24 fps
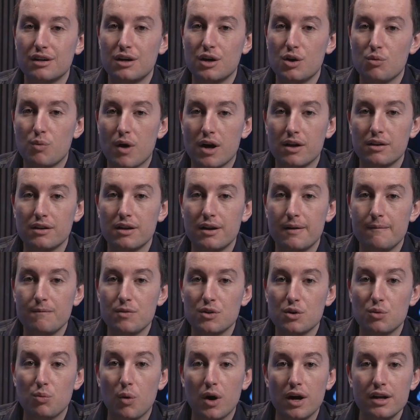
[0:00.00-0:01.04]
Well, the
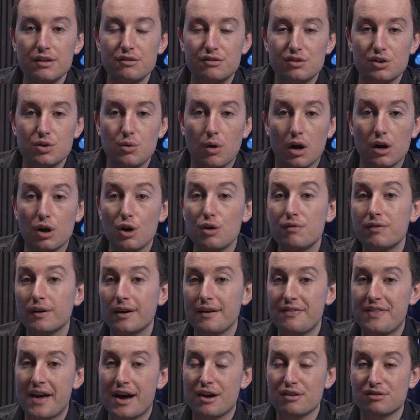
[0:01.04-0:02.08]
ones who are over
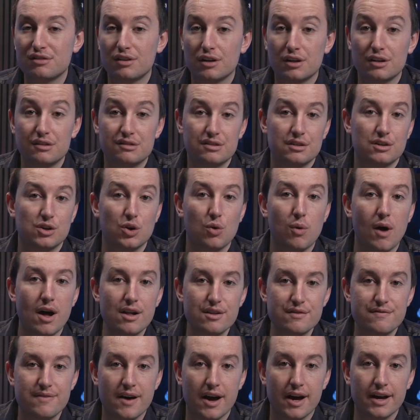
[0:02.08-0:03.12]
1,000 are considered
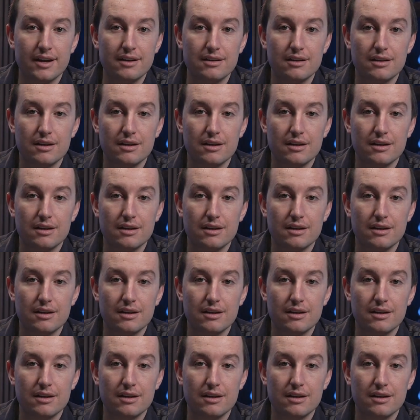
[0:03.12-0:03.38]
qualified,